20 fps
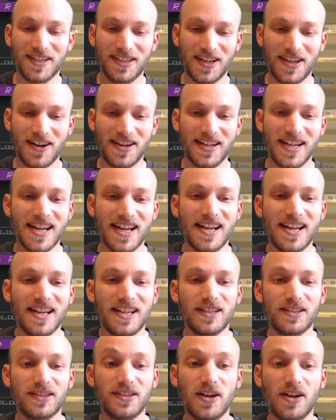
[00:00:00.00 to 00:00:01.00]
sorry.
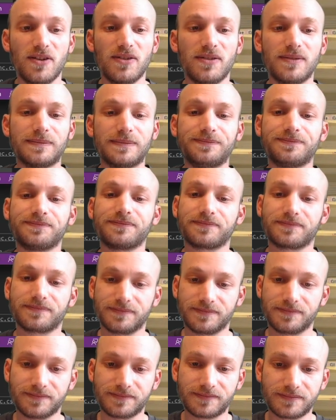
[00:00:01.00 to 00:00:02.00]
So
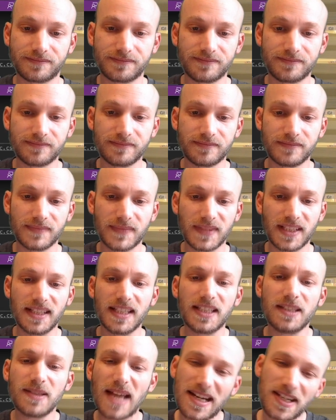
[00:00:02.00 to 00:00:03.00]

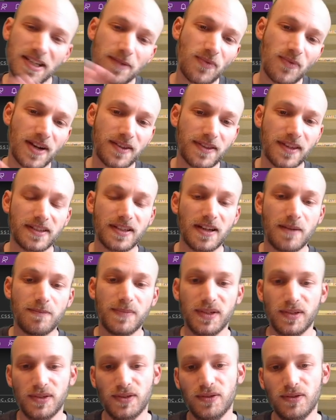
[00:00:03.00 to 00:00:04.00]
let's actually break this up
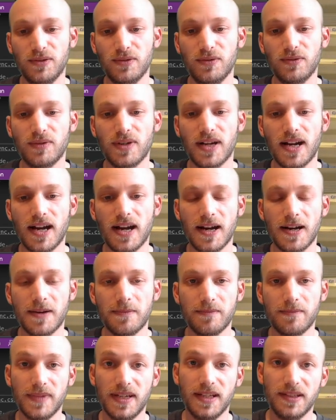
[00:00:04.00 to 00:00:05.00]
into
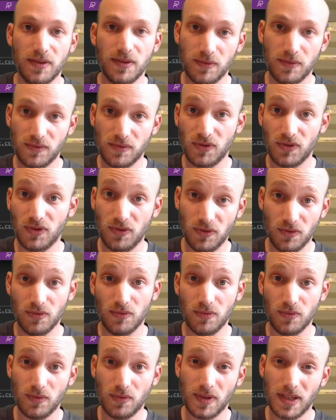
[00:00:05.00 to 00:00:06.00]

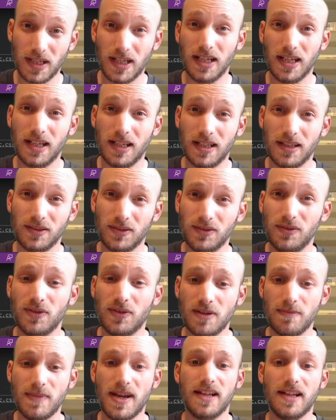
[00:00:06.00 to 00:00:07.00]
two
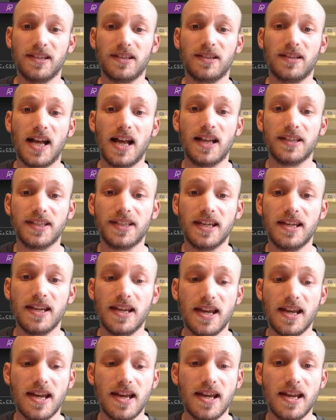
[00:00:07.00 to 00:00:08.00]
commands. I'll say
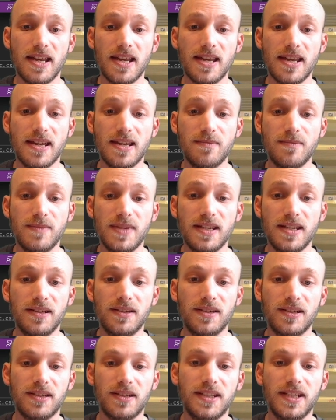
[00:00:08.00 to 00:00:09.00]

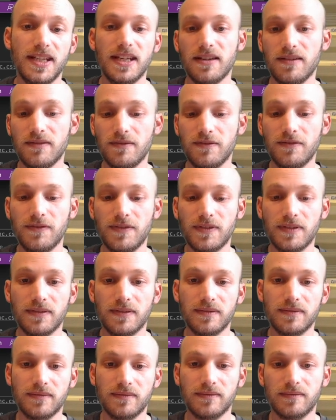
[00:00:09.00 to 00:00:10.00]
image div,
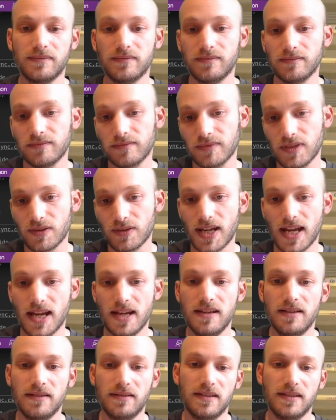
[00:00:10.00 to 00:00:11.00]

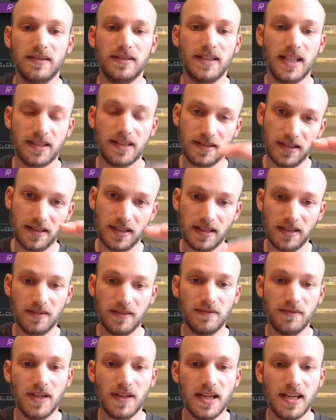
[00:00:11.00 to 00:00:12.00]
okay, that's the
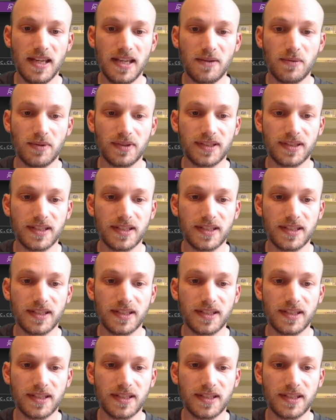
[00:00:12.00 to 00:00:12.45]
div, equals